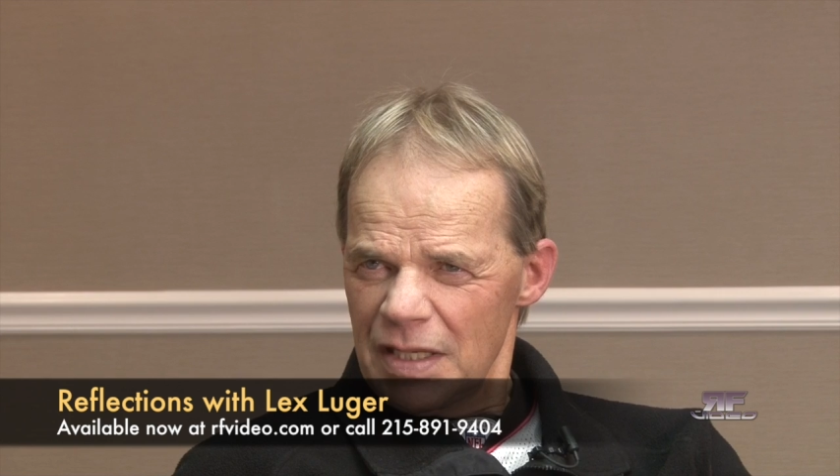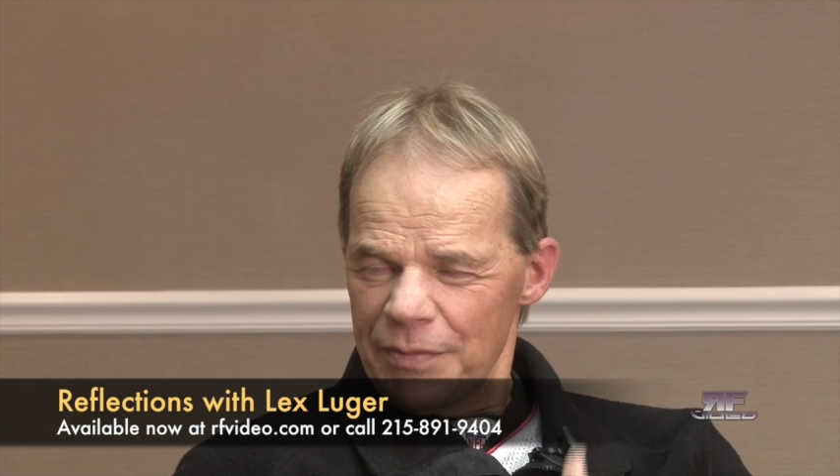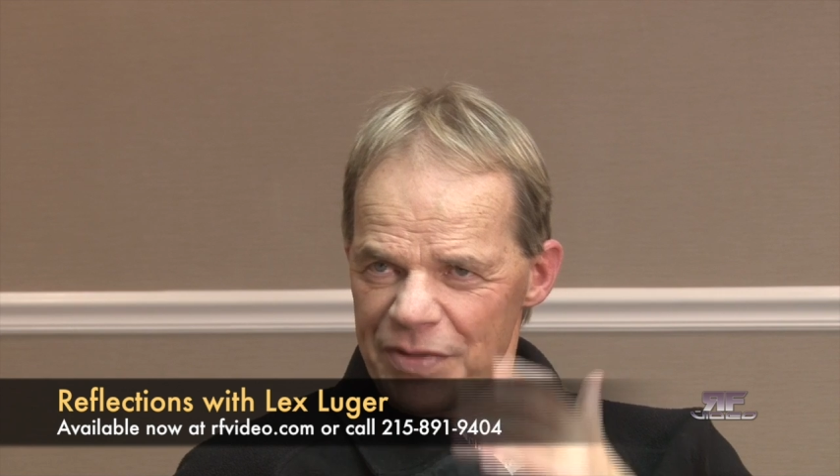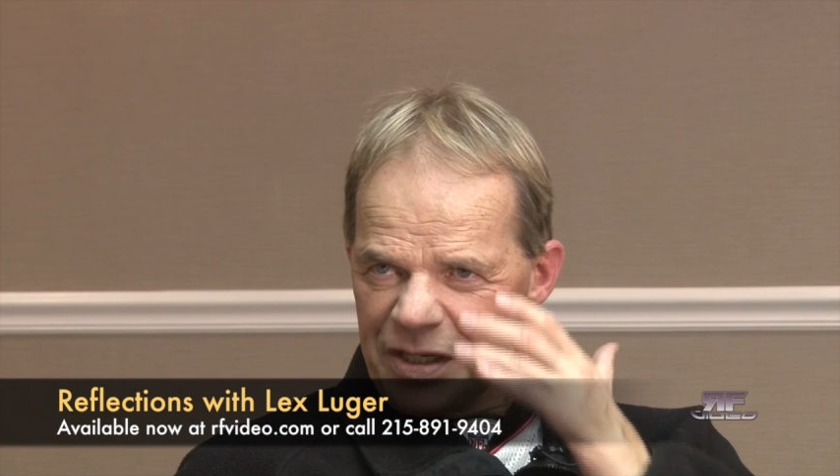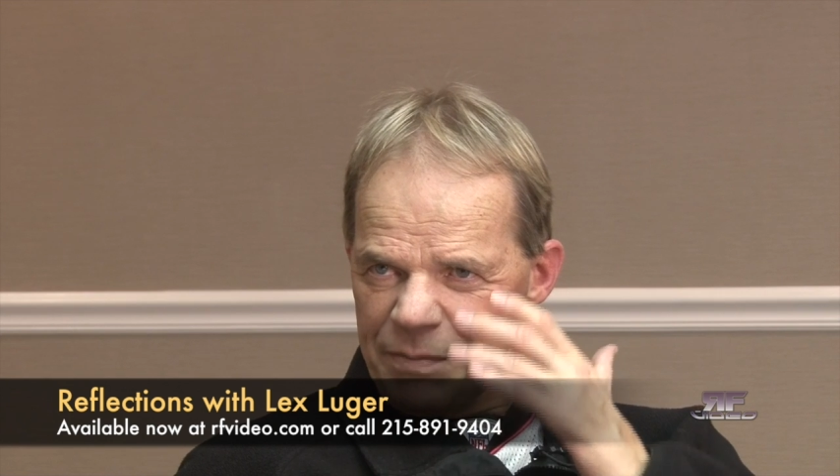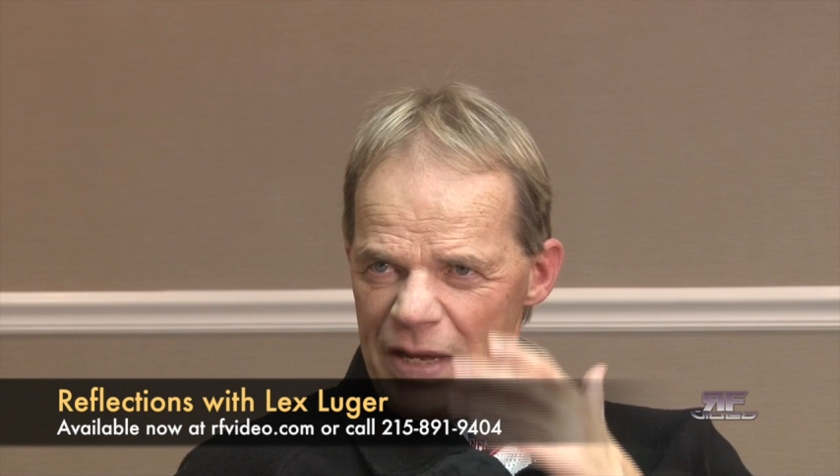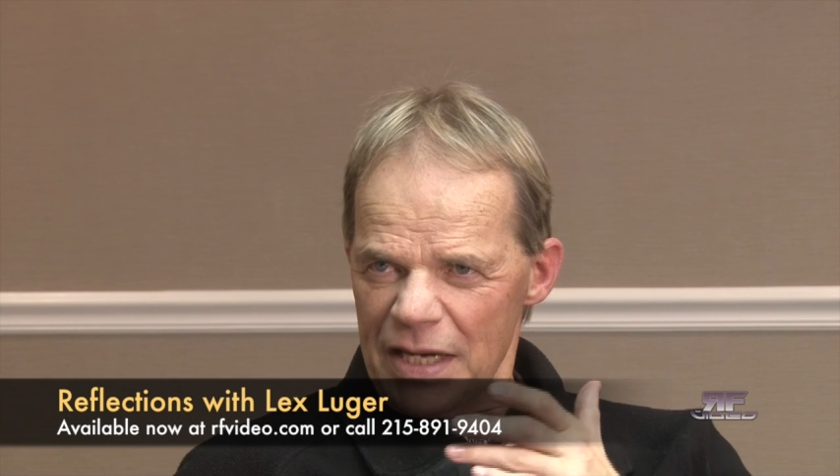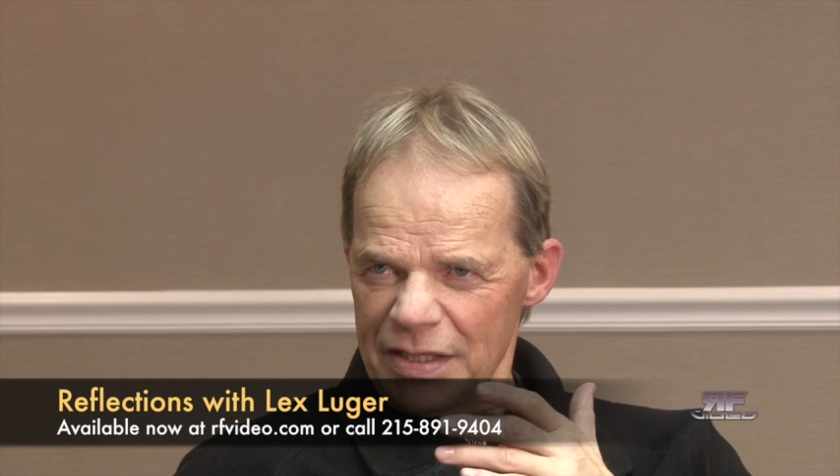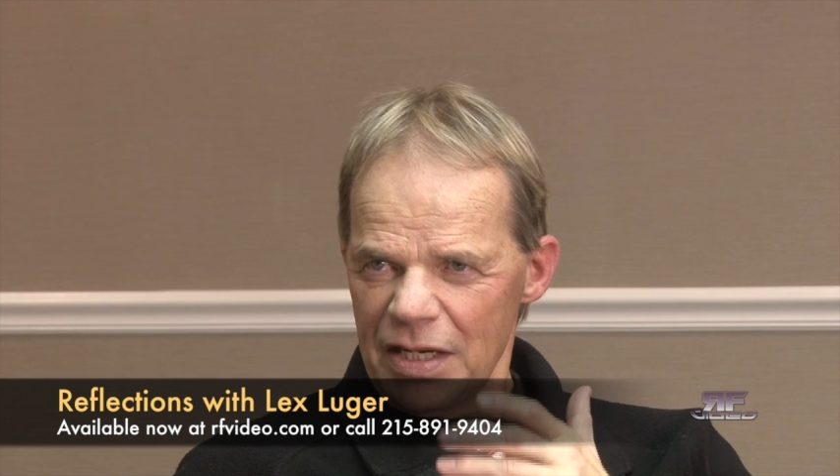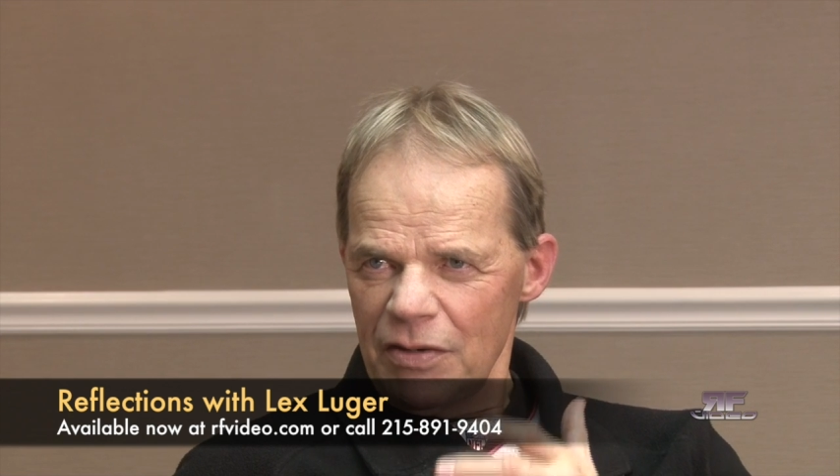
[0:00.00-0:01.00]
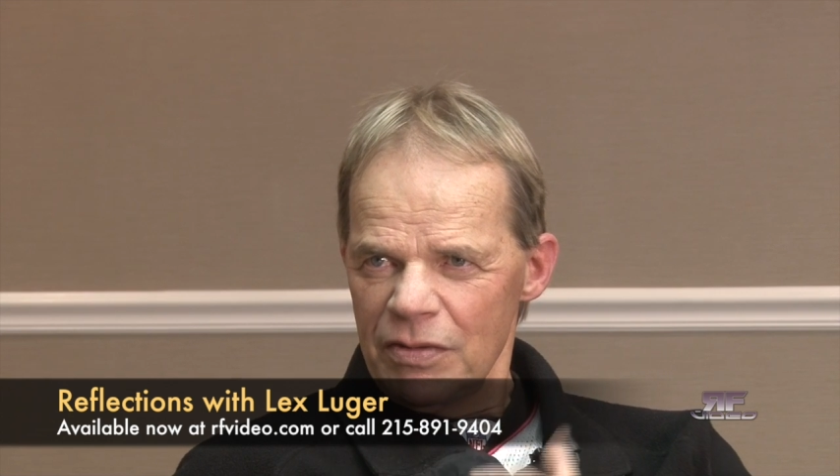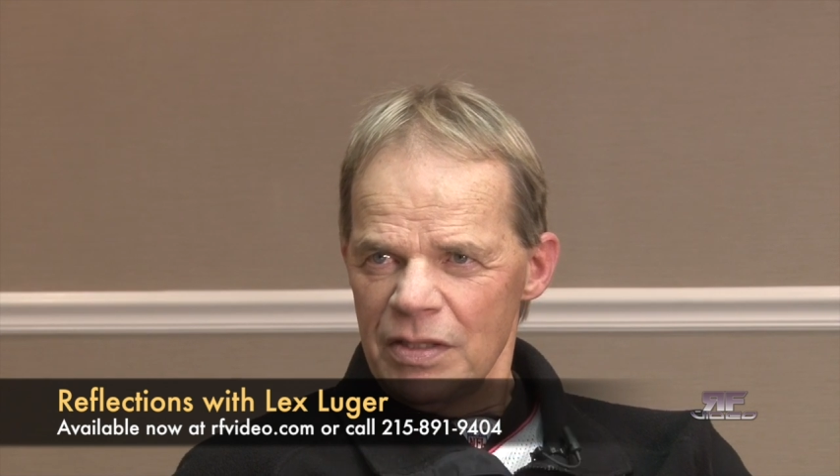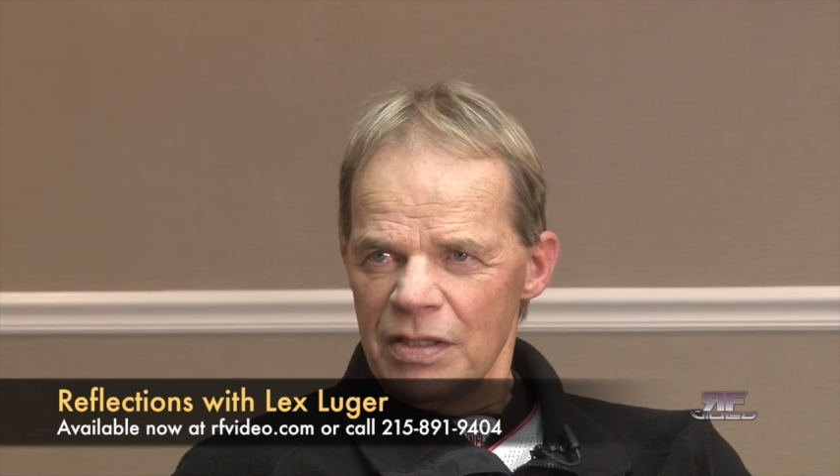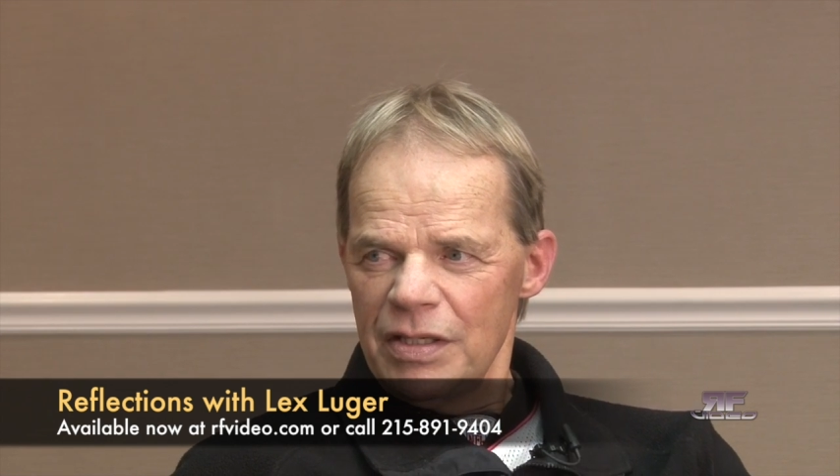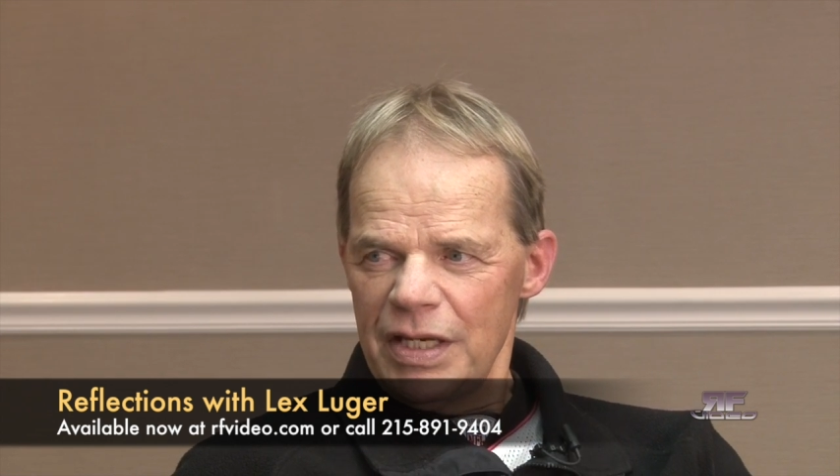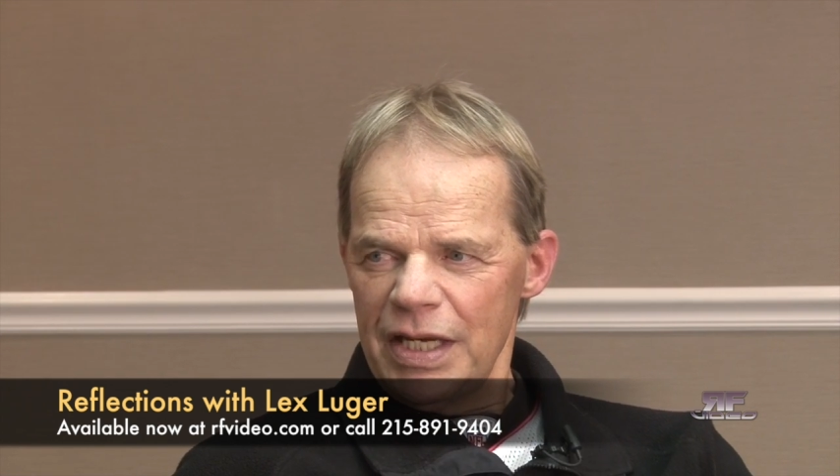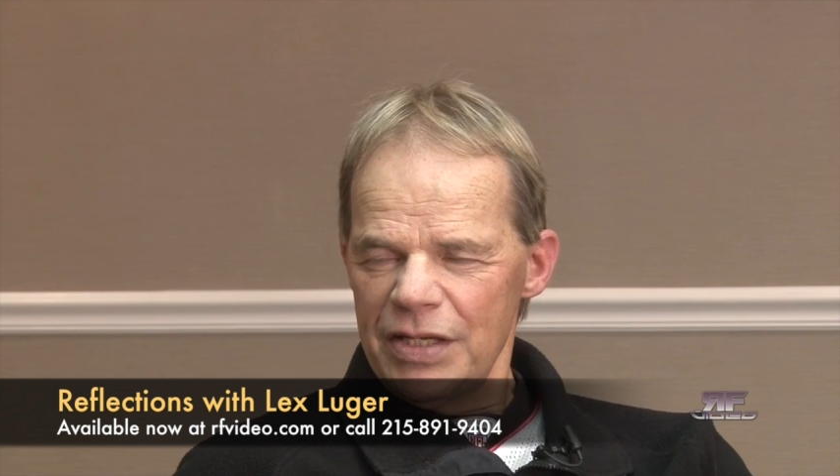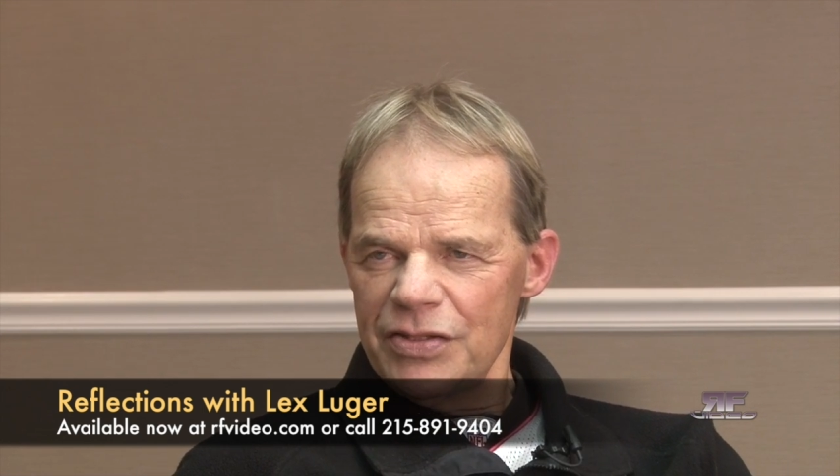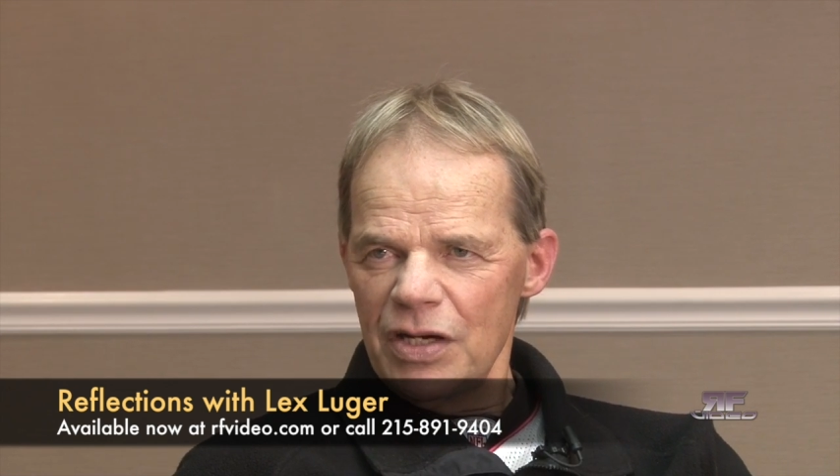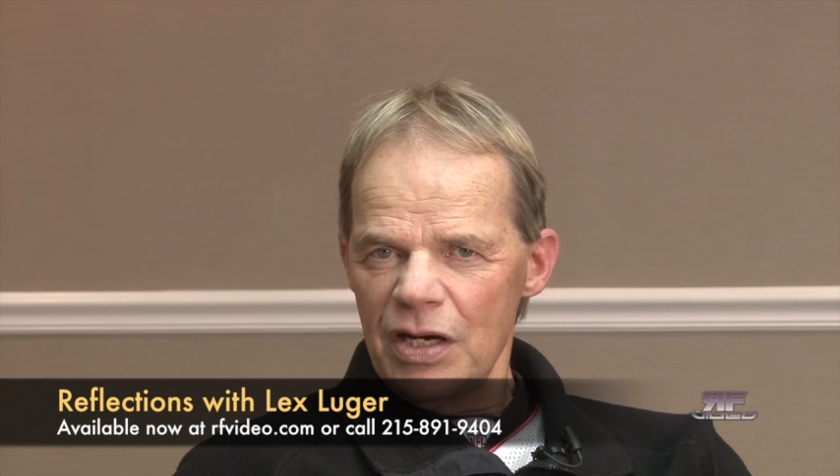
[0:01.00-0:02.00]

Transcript: I'm thinking back now. And